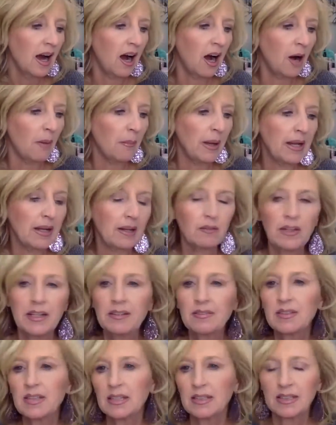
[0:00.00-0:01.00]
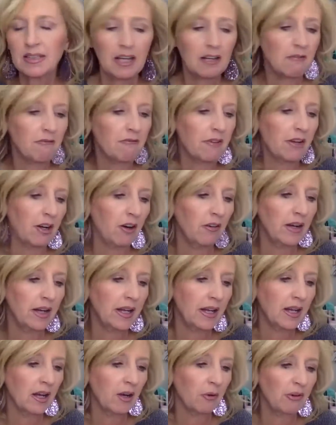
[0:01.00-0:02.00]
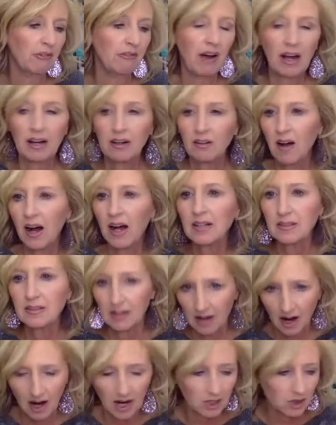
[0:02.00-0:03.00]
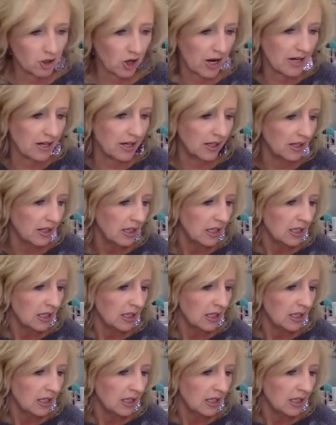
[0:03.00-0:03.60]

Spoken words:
and it leaves the skin feeling revitalized and hydrated.